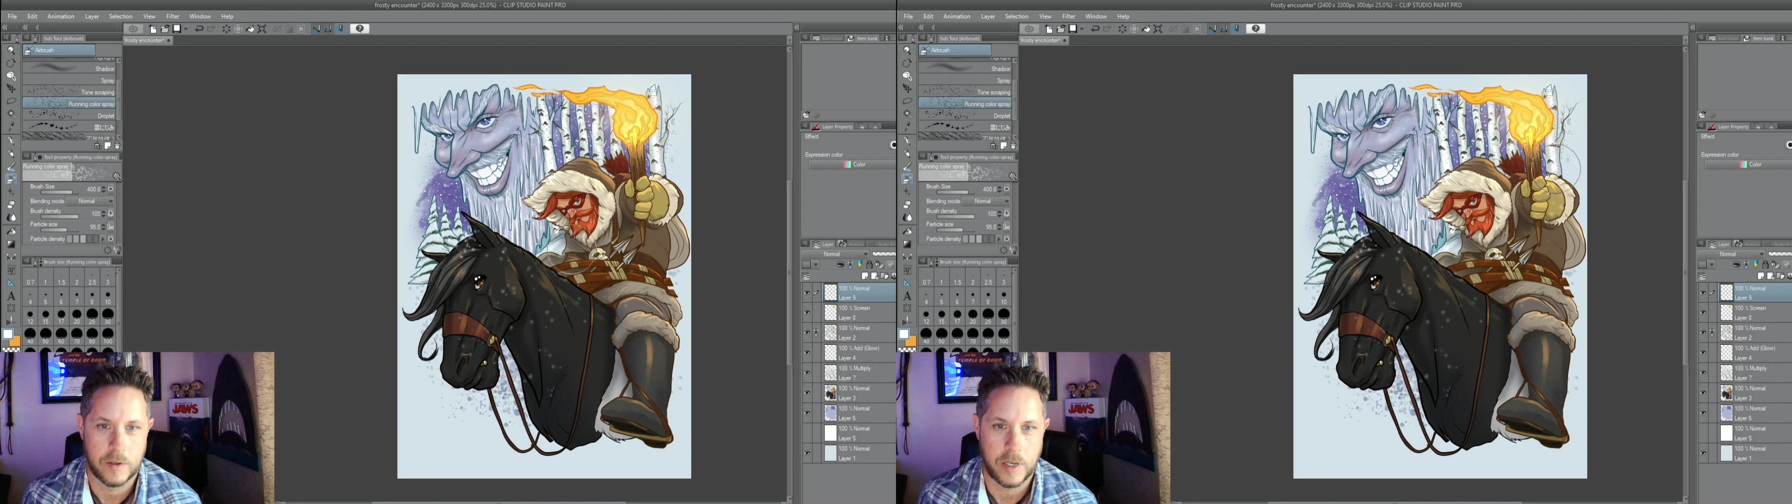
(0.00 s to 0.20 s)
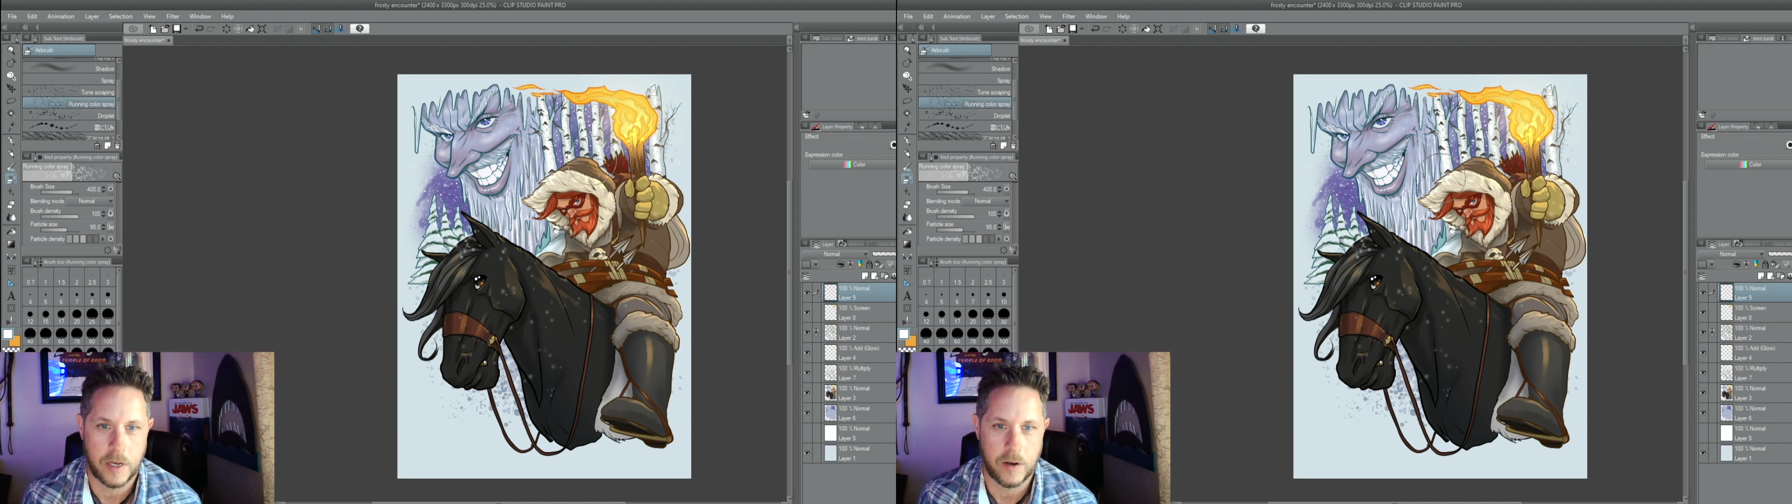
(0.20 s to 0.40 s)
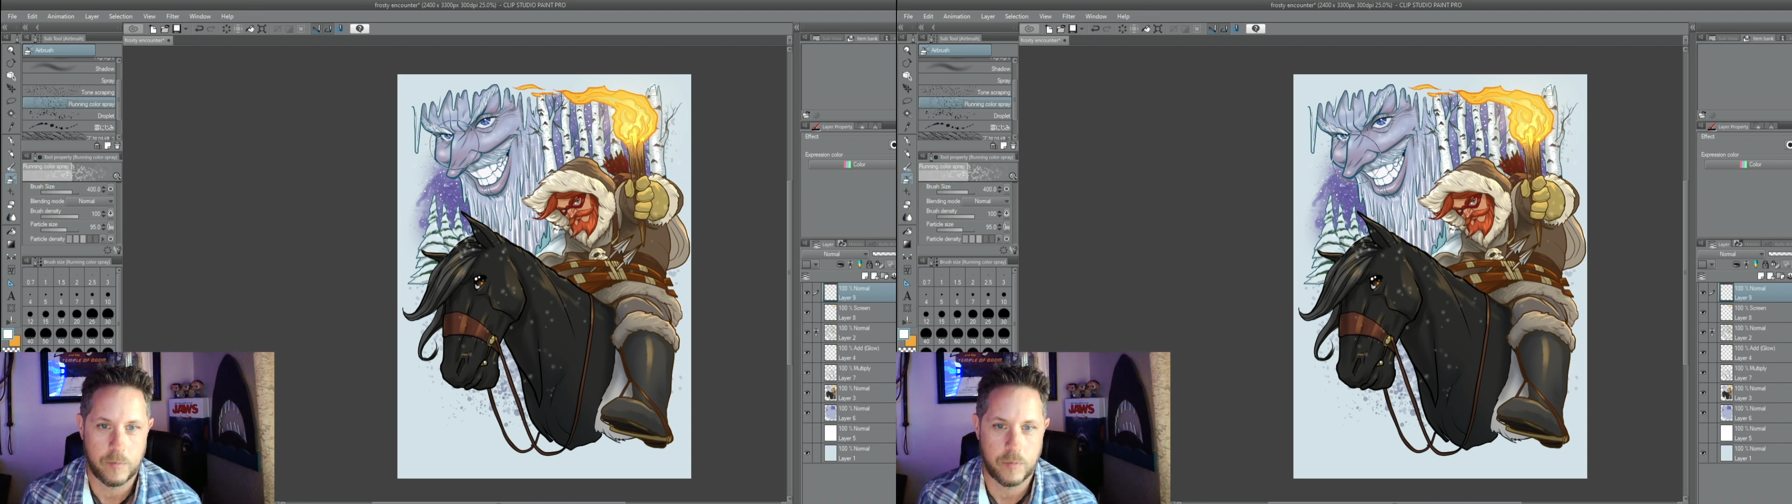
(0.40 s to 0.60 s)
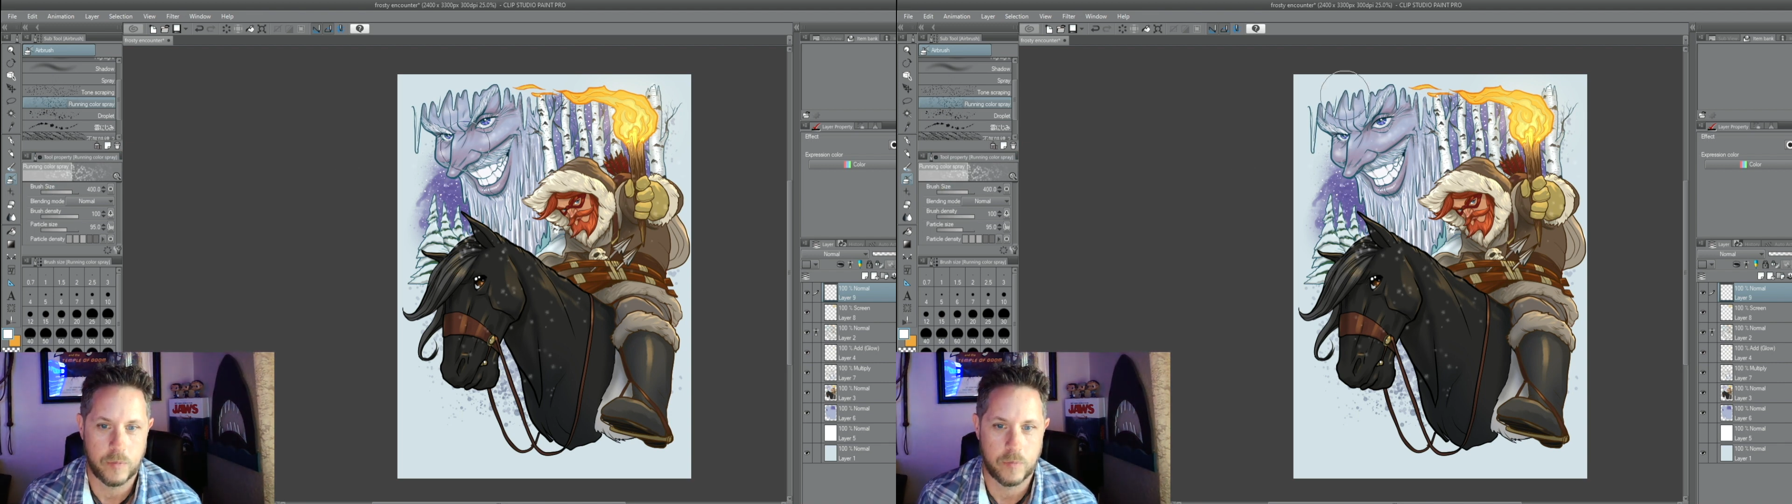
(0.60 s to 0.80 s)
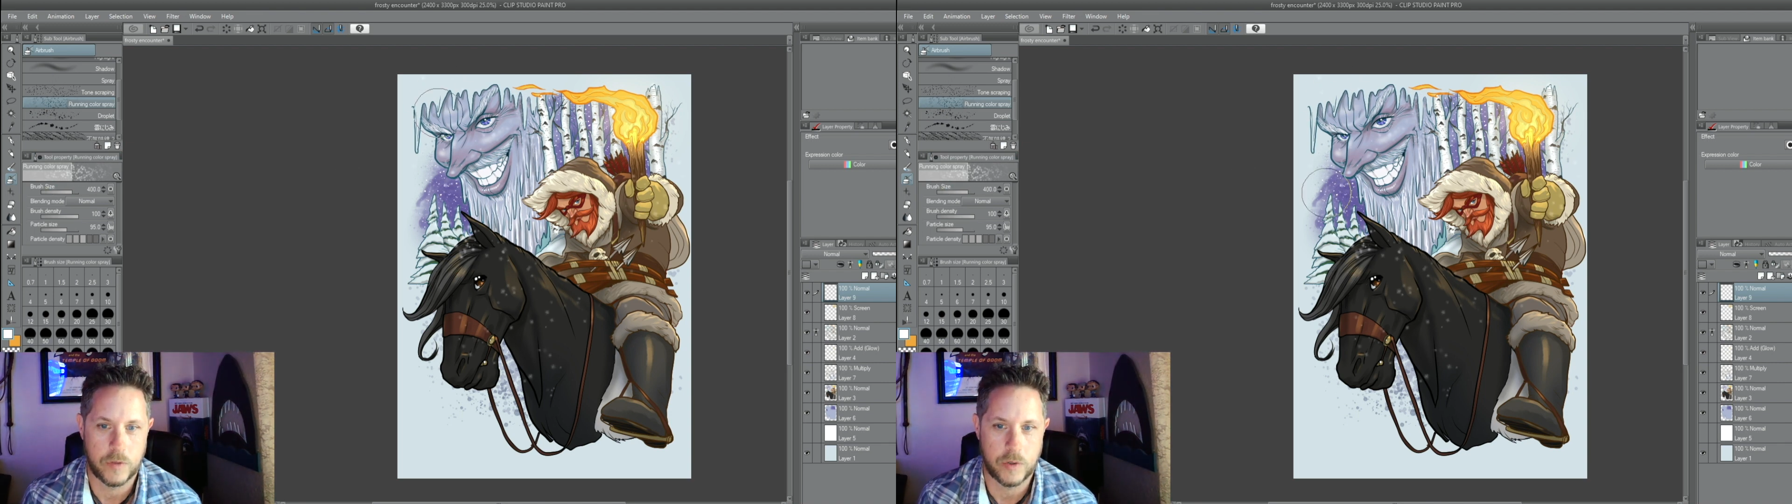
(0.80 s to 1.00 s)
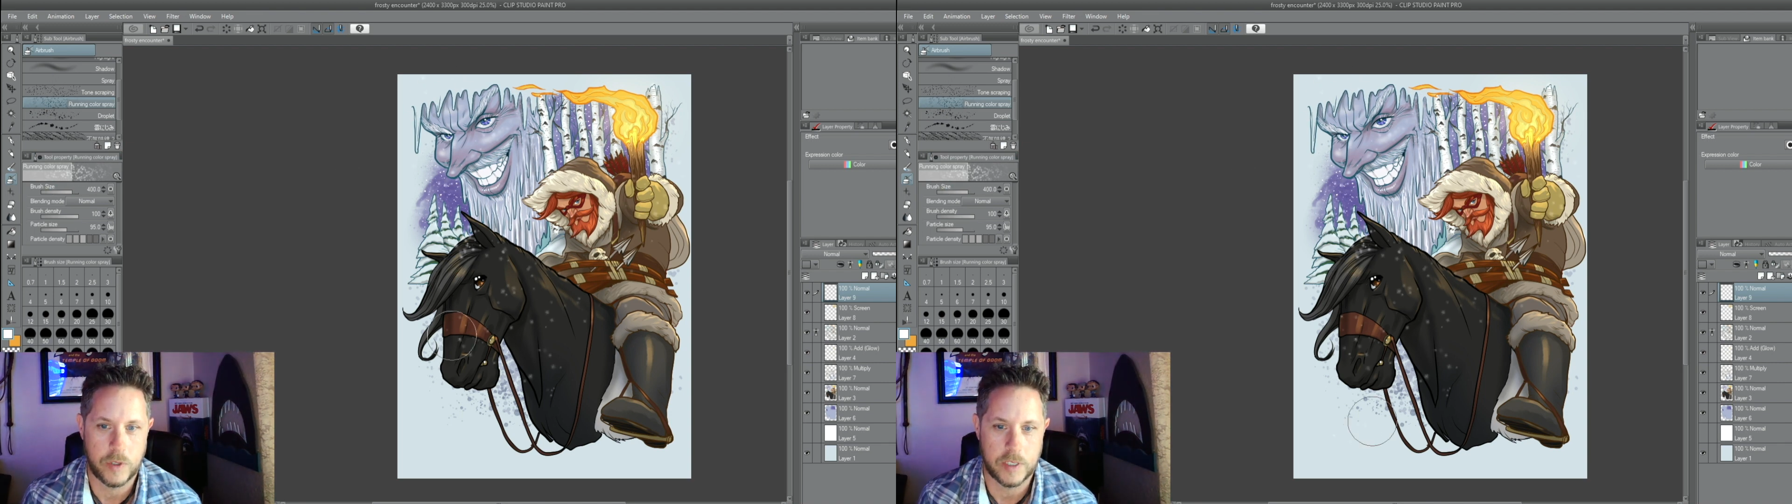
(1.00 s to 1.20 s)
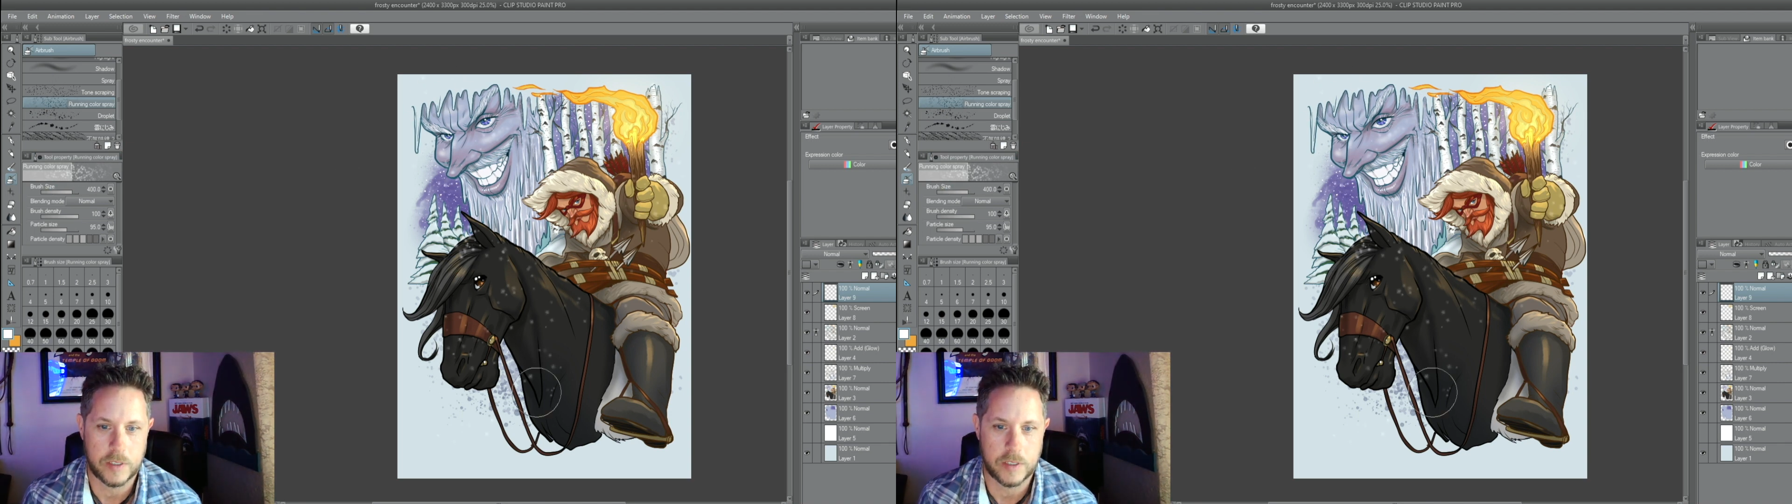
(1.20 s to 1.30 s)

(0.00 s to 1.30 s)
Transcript: Now I'm doing this